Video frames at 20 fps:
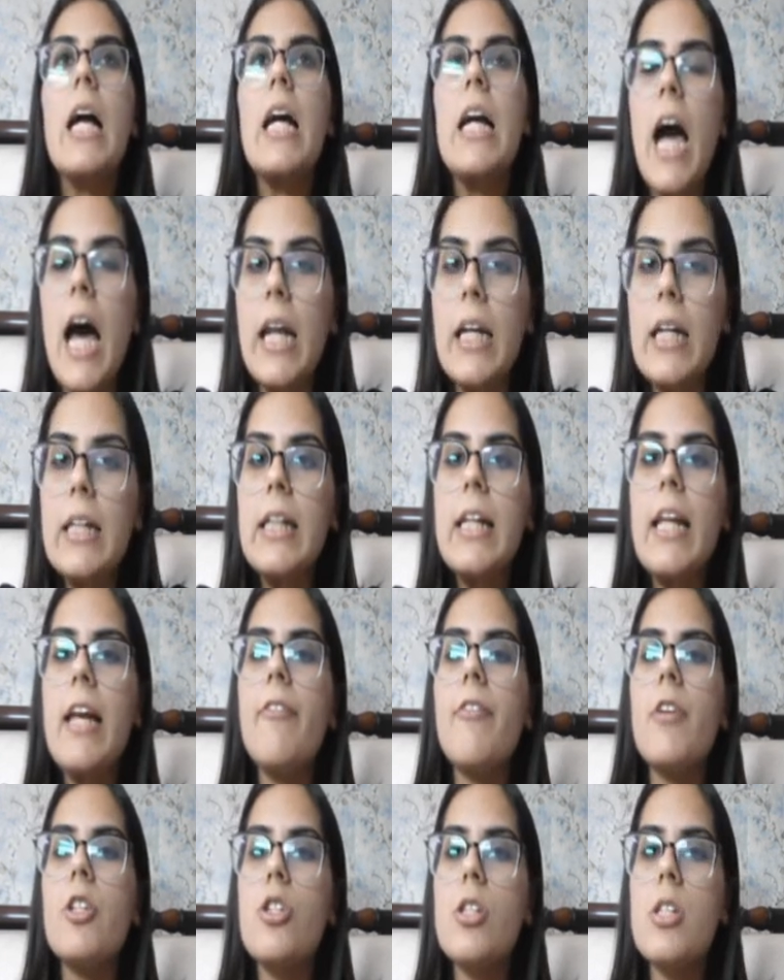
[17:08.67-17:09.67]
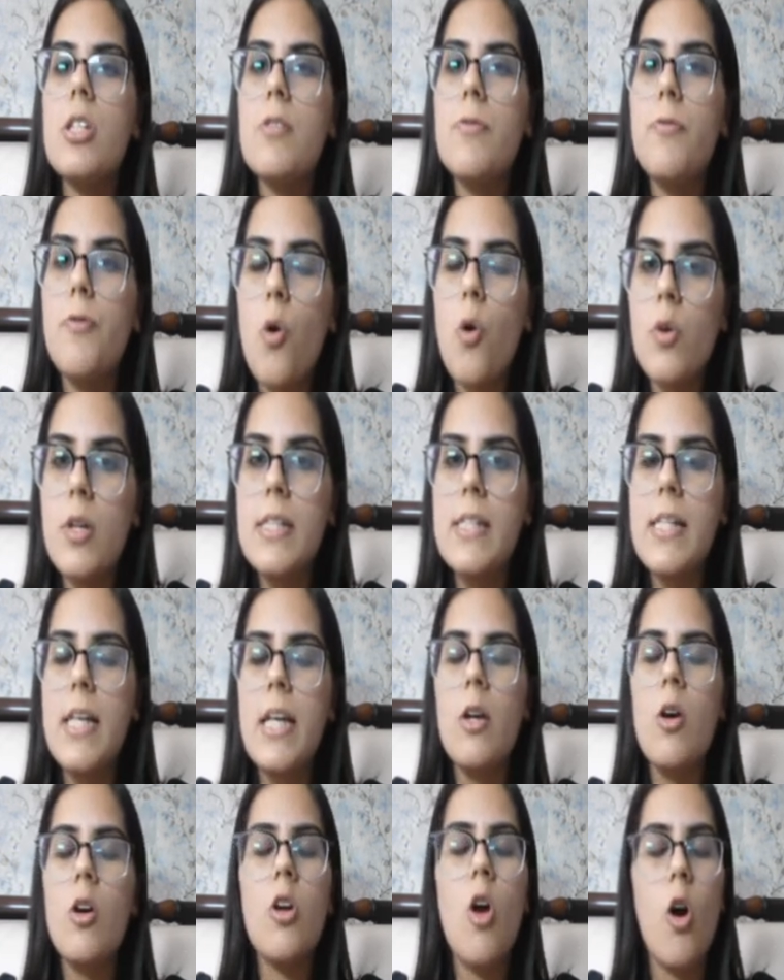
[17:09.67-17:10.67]
Currently, we're just
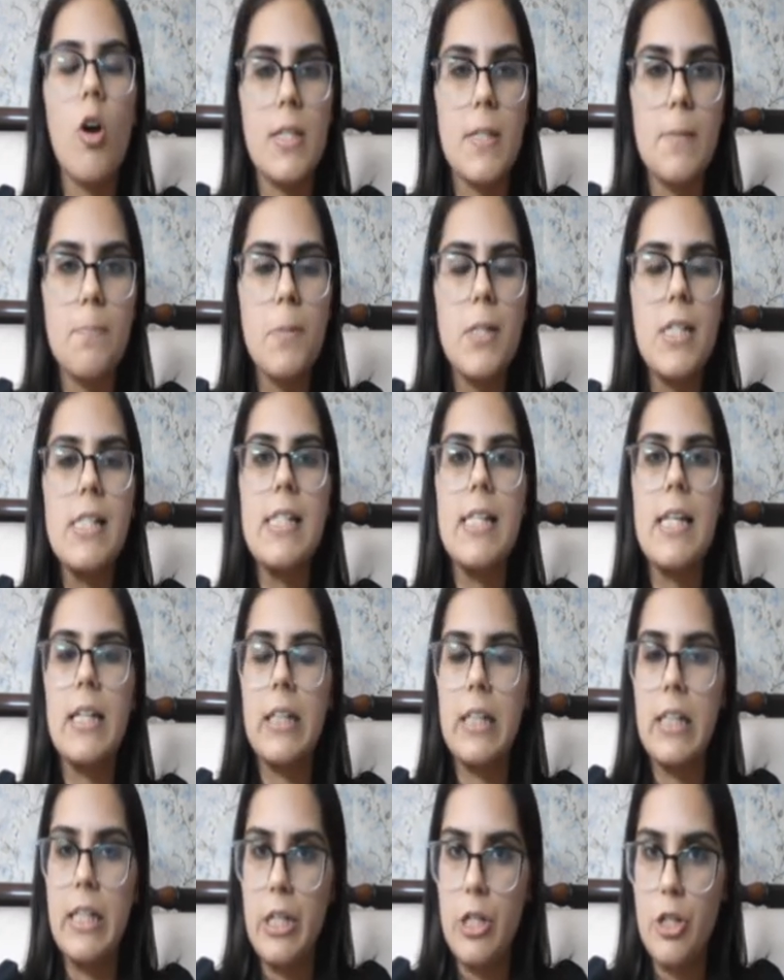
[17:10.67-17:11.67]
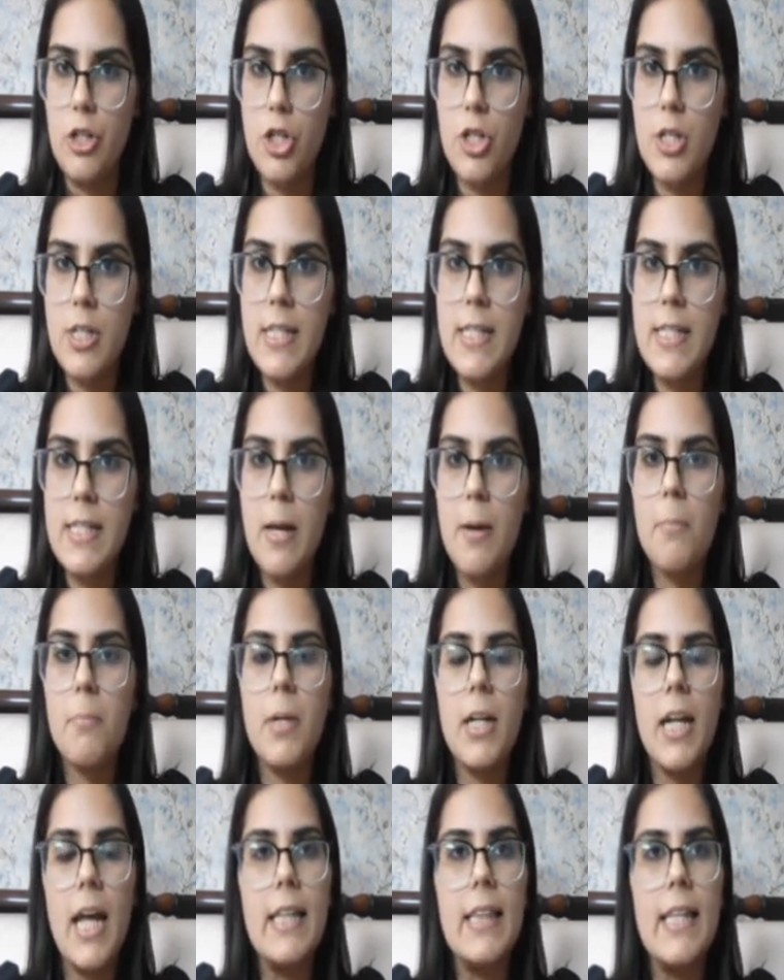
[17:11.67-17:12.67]
focusing on hospitals and clinicians,
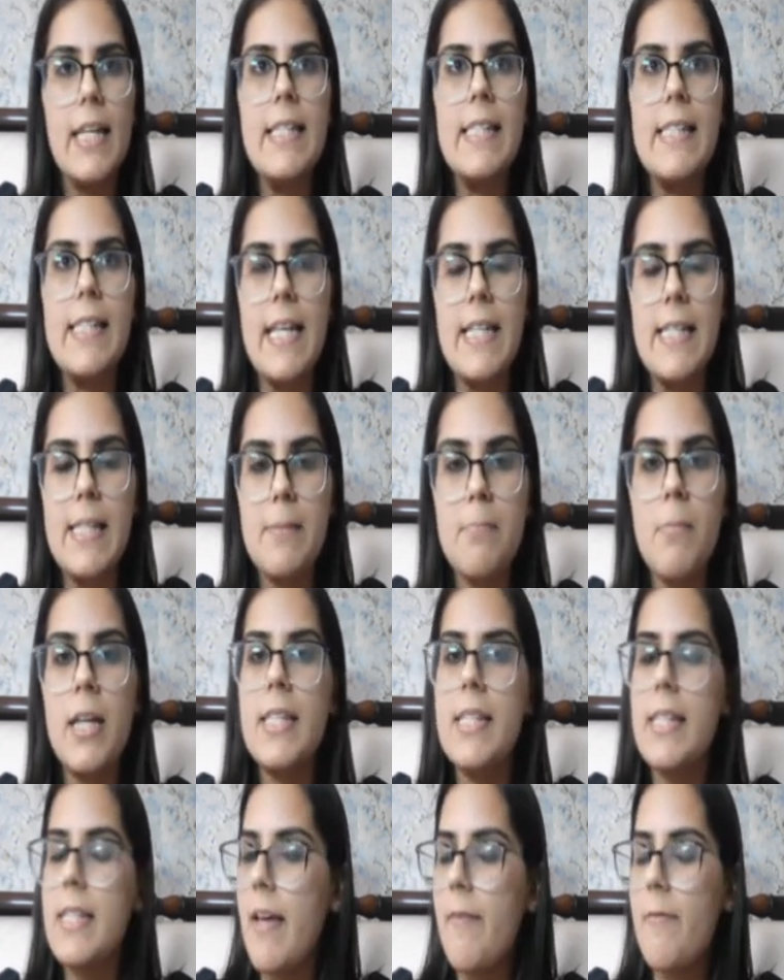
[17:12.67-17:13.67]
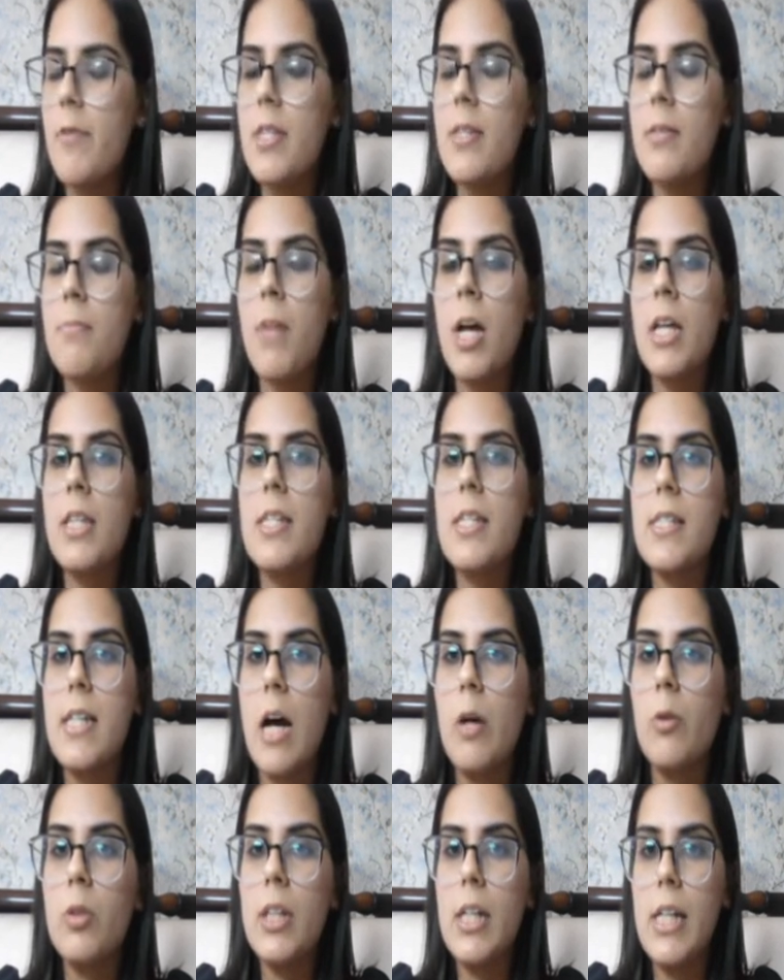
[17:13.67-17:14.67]
but I think six months, seven months
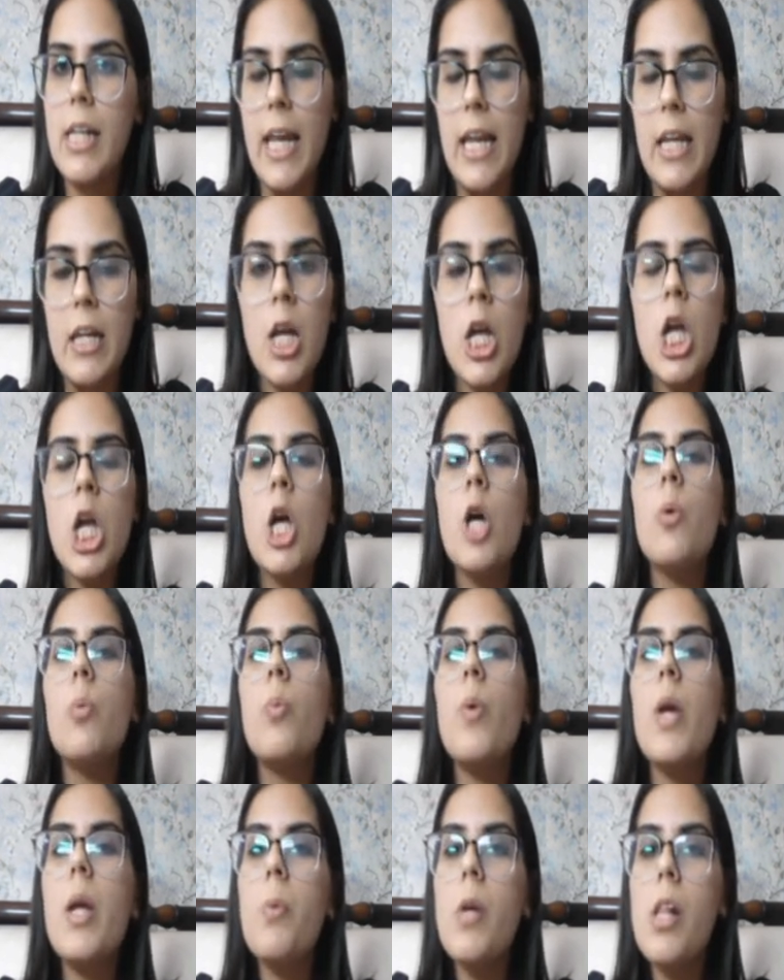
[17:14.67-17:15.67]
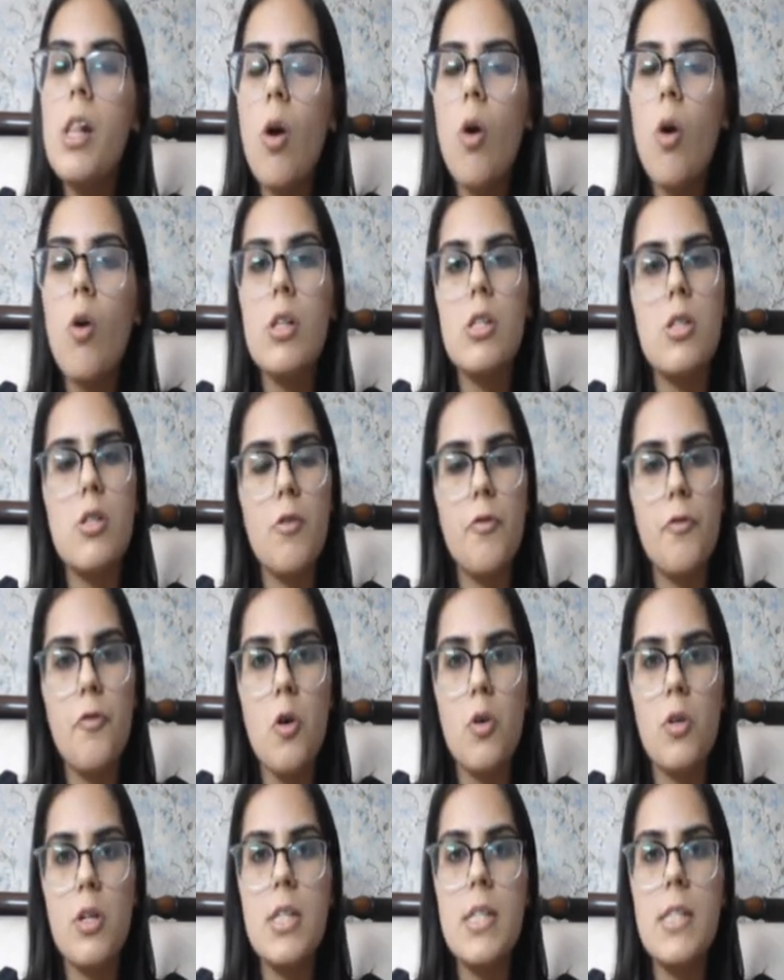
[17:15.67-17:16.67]
down the lane, we will also
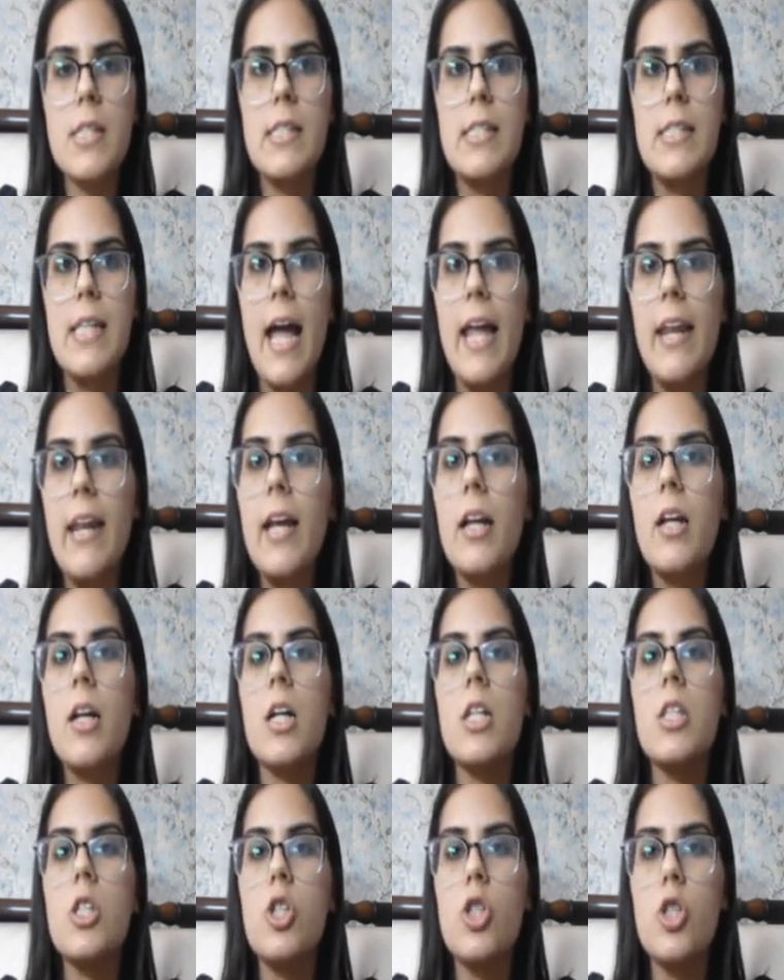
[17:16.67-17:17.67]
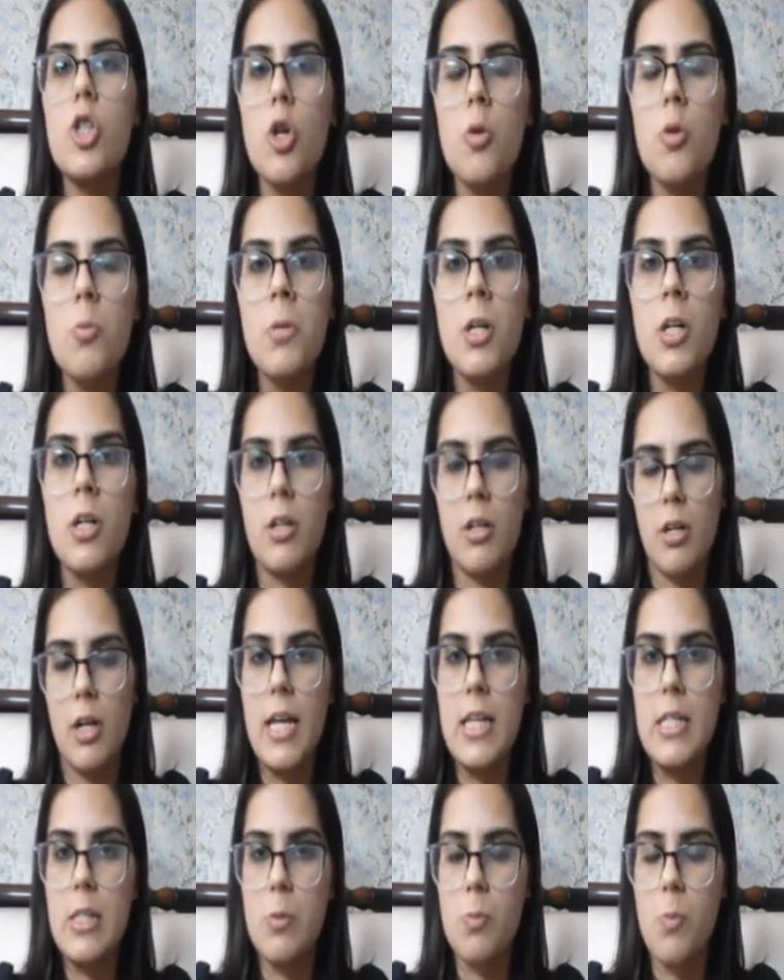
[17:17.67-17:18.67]
focus direct consumer
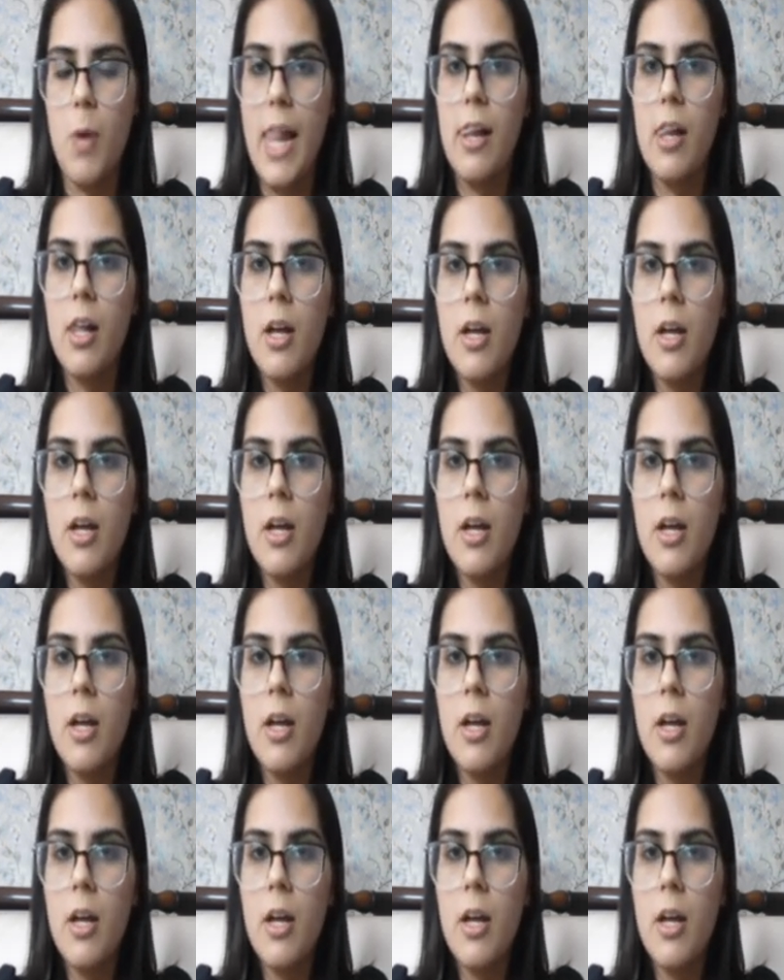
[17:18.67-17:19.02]
as well,